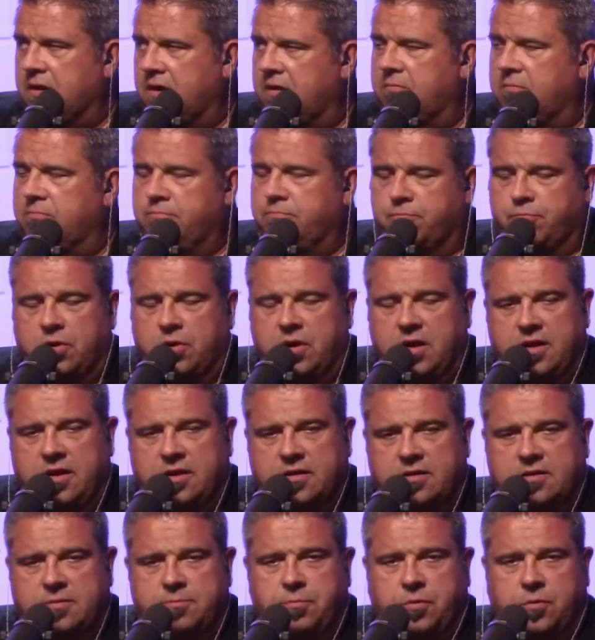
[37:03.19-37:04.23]
pretty
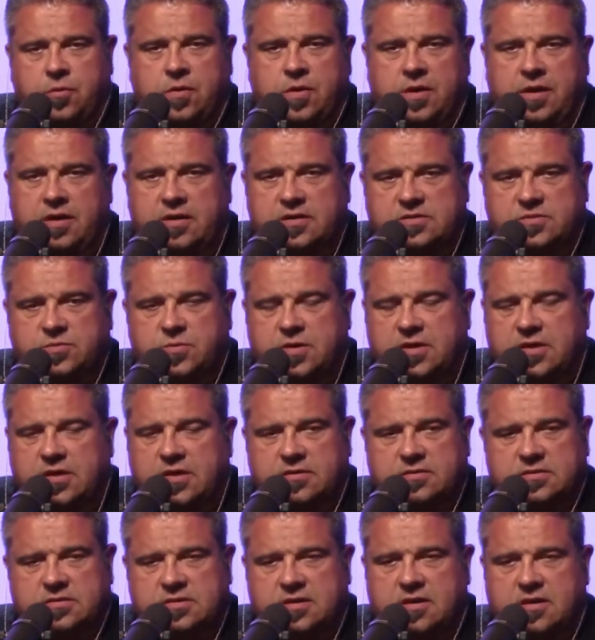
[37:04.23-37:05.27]
on point as
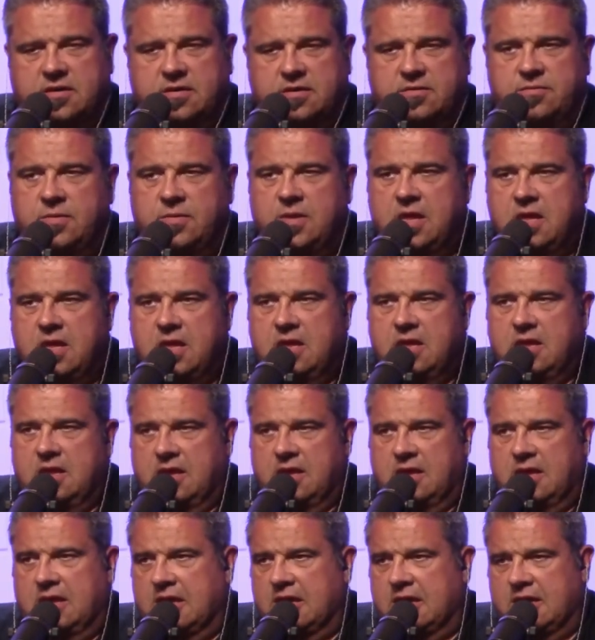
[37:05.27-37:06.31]
well. So
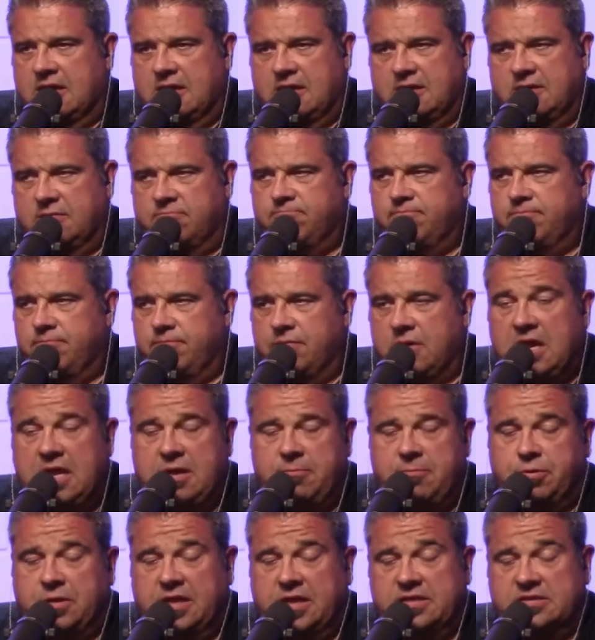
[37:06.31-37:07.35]

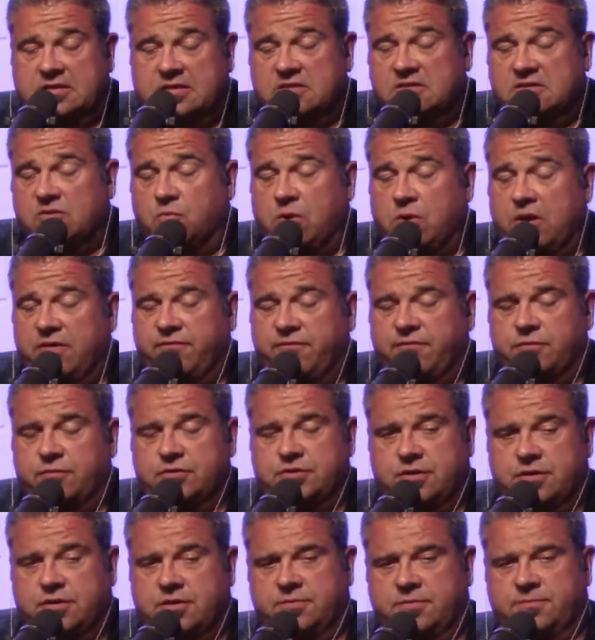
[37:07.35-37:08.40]
neat places to win for
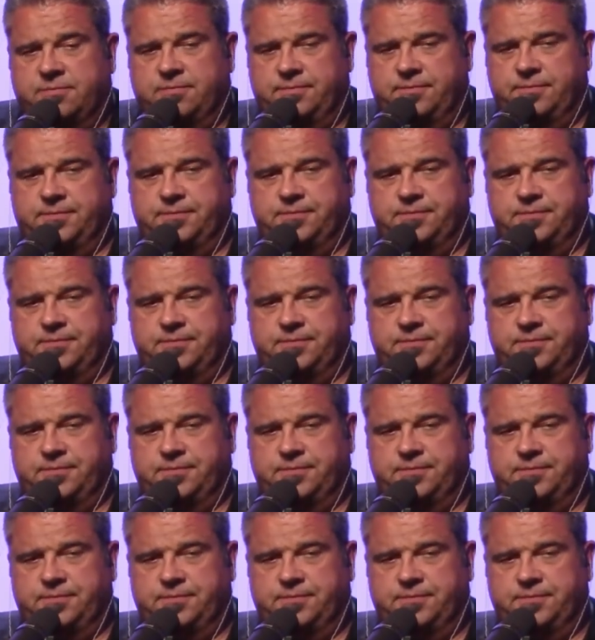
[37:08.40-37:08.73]
sure.